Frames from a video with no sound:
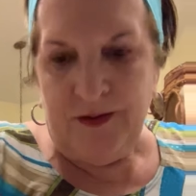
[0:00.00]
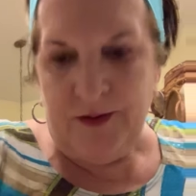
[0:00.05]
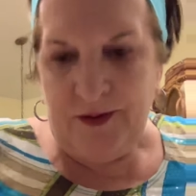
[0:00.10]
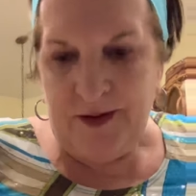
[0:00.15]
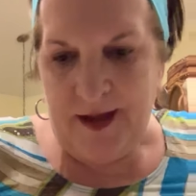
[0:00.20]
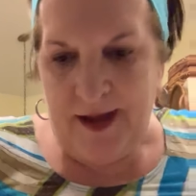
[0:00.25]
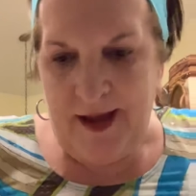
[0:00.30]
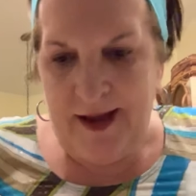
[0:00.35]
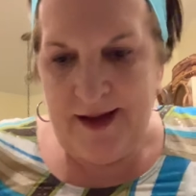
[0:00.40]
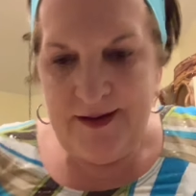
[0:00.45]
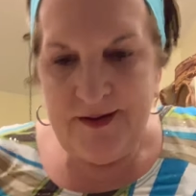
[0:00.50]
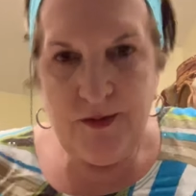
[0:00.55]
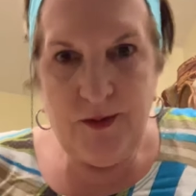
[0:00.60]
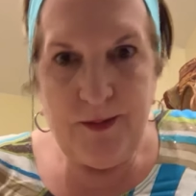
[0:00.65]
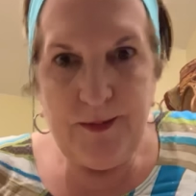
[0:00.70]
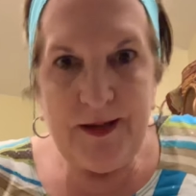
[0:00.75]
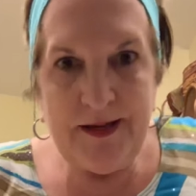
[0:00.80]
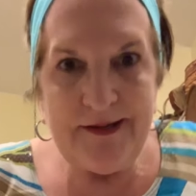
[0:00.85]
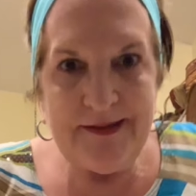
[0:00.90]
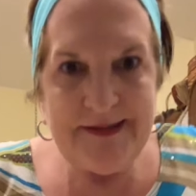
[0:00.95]
Okay, so I'm
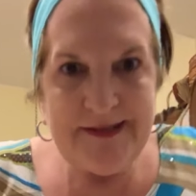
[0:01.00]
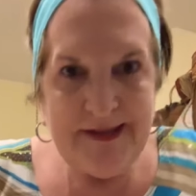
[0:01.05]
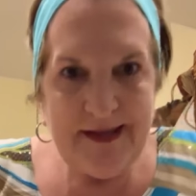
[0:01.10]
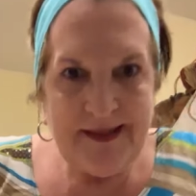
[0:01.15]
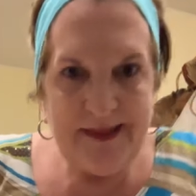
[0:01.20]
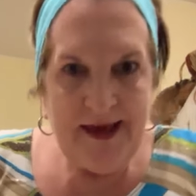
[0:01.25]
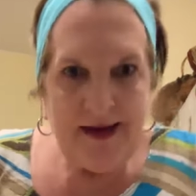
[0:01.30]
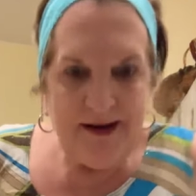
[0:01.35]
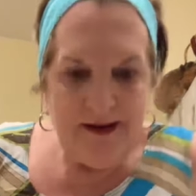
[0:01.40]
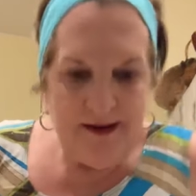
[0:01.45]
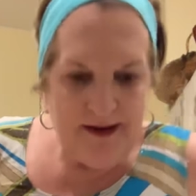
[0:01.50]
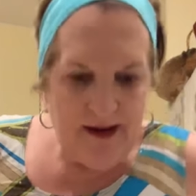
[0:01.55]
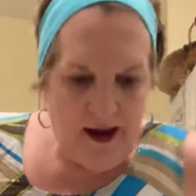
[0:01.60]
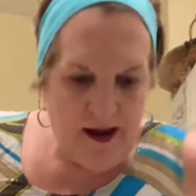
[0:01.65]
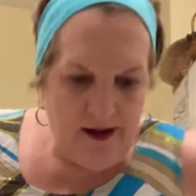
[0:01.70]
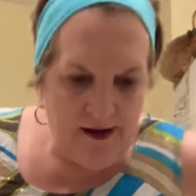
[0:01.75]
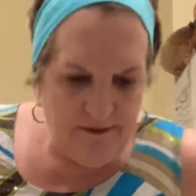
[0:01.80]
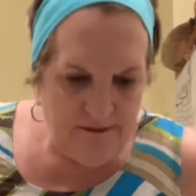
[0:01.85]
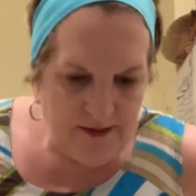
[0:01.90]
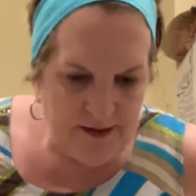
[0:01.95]
going to stick that in the
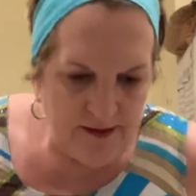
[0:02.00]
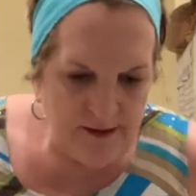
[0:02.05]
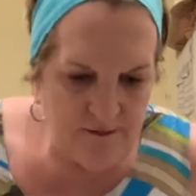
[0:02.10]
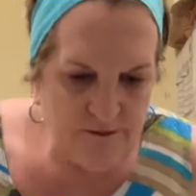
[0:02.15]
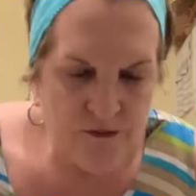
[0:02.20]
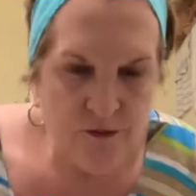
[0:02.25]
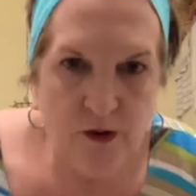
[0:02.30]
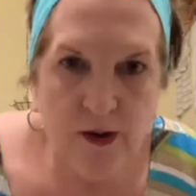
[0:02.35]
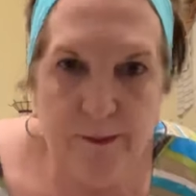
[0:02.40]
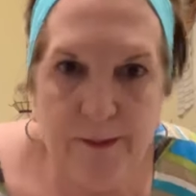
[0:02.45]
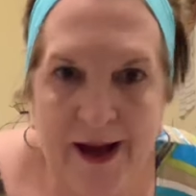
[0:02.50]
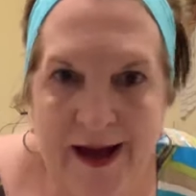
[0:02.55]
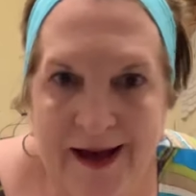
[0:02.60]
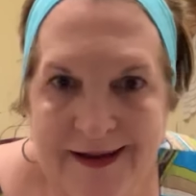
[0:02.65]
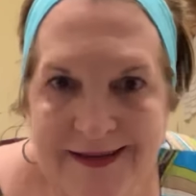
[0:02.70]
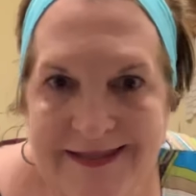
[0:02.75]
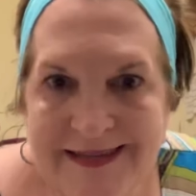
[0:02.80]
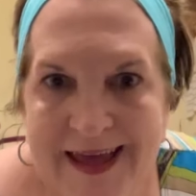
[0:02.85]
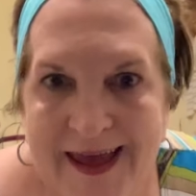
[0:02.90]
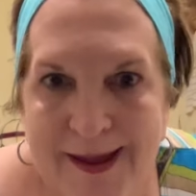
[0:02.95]
oven for
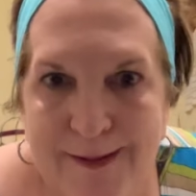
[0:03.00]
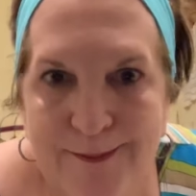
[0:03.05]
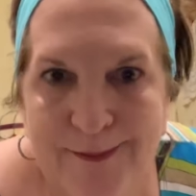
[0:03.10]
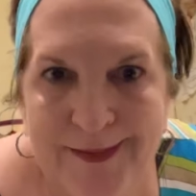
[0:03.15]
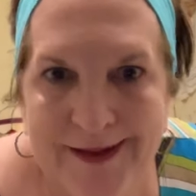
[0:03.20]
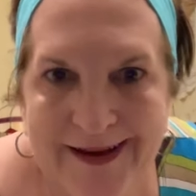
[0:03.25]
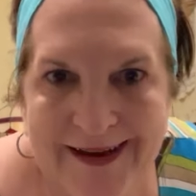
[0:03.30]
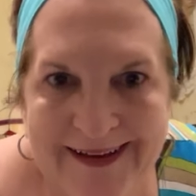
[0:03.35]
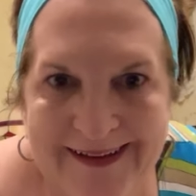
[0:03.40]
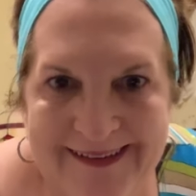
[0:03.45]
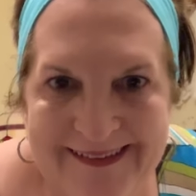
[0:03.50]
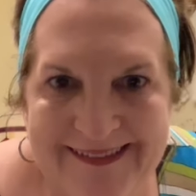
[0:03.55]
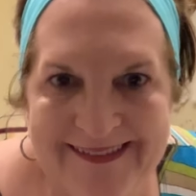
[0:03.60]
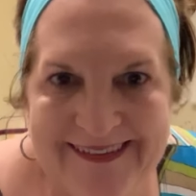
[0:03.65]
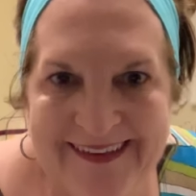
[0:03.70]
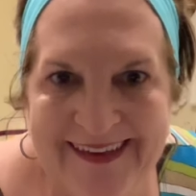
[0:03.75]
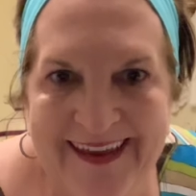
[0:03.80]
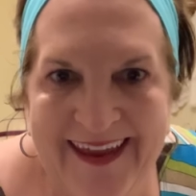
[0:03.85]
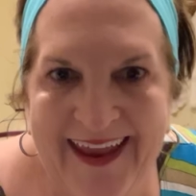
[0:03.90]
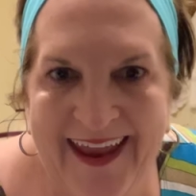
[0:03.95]
about 10 minutes
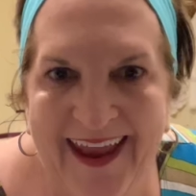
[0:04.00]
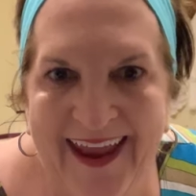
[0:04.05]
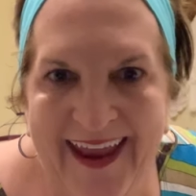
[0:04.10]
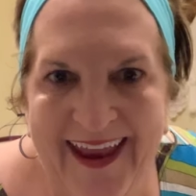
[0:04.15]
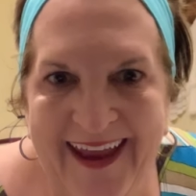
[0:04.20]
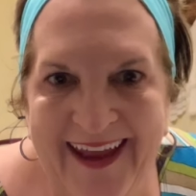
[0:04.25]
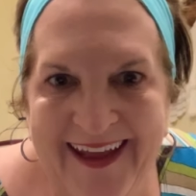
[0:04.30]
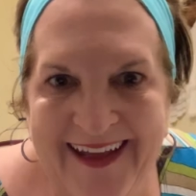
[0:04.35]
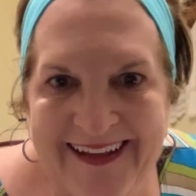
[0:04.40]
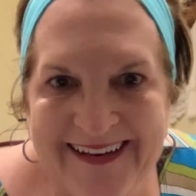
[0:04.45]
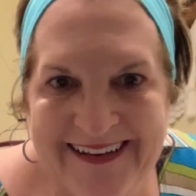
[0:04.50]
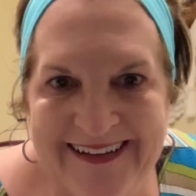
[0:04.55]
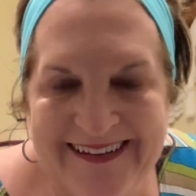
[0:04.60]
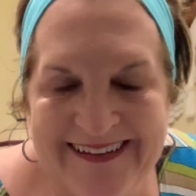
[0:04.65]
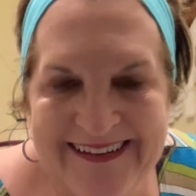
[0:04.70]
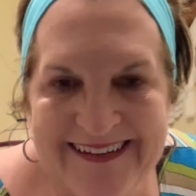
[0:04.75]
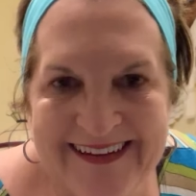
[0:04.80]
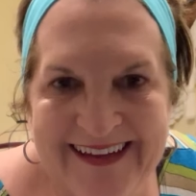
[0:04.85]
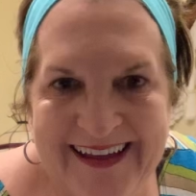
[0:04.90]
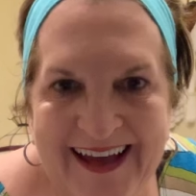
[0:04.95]

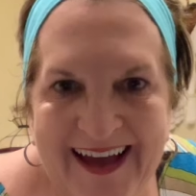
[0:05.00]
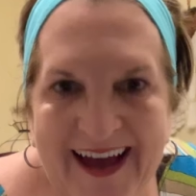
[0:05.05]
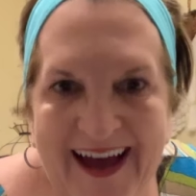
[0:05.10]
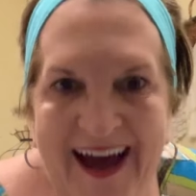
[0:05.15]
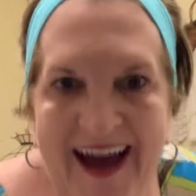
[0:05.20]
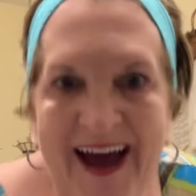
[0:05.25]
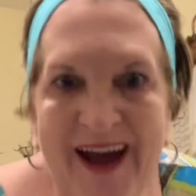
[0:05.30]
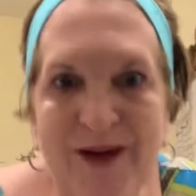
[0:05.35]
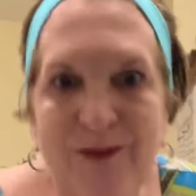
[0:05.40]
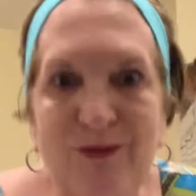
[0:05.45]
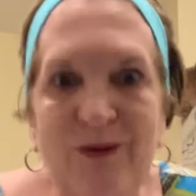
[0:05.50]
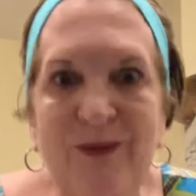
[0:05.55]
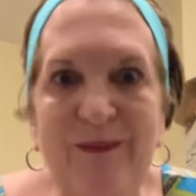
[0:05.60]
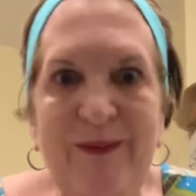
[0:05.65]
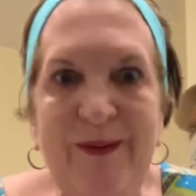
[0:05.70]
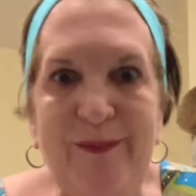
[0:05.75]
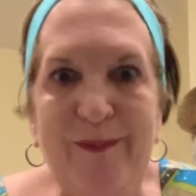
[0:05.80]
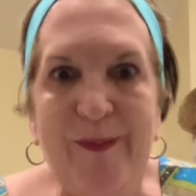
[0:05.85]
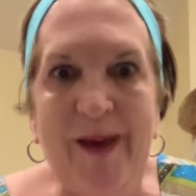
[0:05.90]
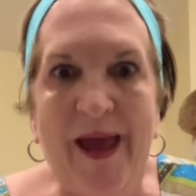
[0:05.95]
and I will be
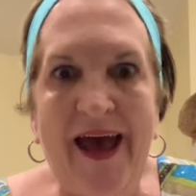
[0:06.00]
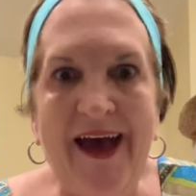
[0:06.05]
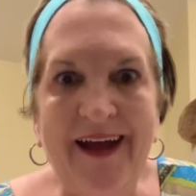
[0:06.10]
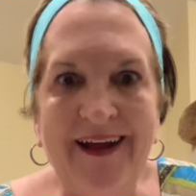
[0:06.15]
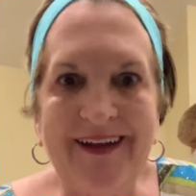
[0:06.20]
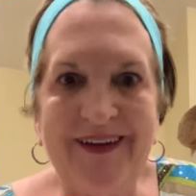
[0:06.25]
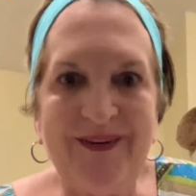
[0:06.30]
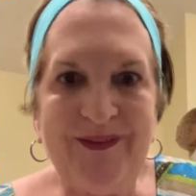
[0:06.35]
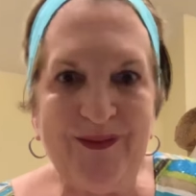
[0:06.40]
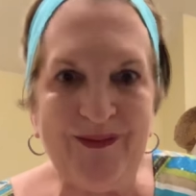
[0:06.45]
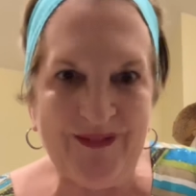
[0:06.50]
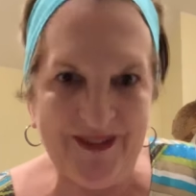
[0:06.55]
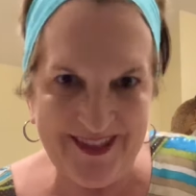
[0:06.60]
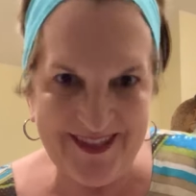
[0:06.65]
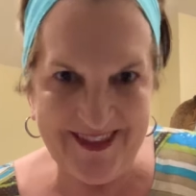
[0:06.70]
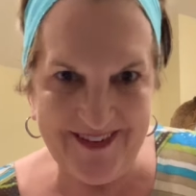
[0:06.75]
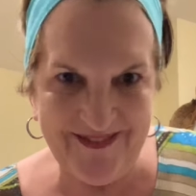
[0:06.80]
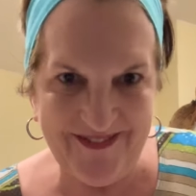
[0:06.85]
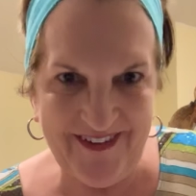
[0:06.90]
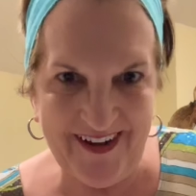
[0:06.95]
back with
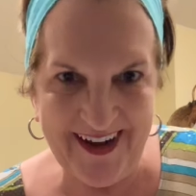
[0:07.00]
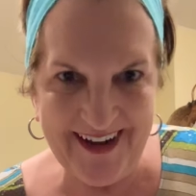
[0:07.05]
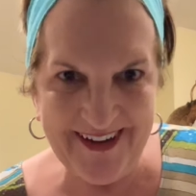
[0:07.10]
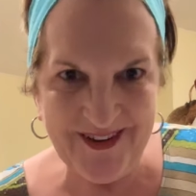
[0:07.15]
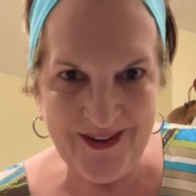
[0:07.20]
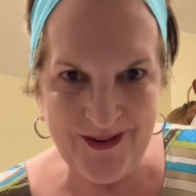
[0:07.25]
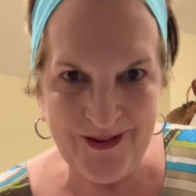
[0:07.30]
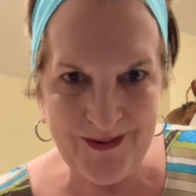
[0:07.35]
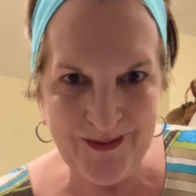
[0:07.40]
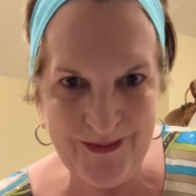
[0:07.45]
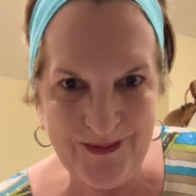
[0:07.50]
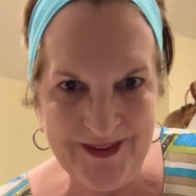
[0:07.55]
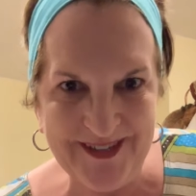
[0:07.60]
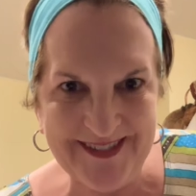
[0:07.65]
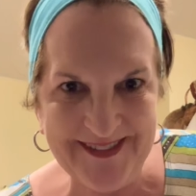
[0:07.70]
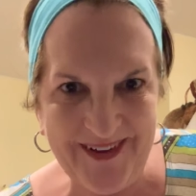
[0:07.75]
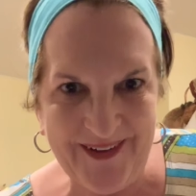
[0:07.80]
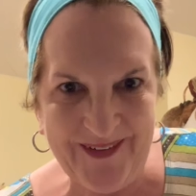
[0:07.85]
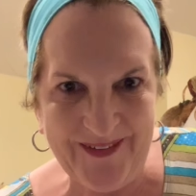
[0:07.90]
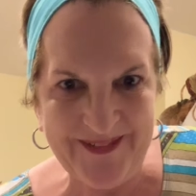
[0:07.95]
the final
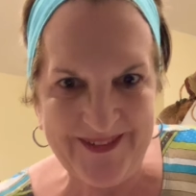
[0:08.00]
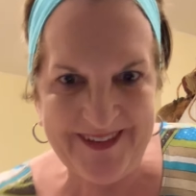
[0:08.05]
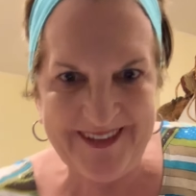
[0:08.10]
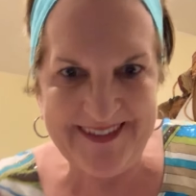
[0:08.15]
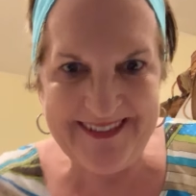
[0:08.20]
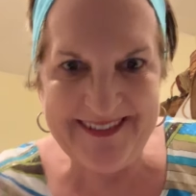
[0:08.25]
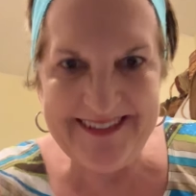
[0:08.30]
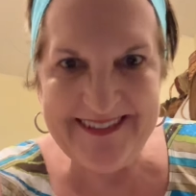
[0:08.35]
result.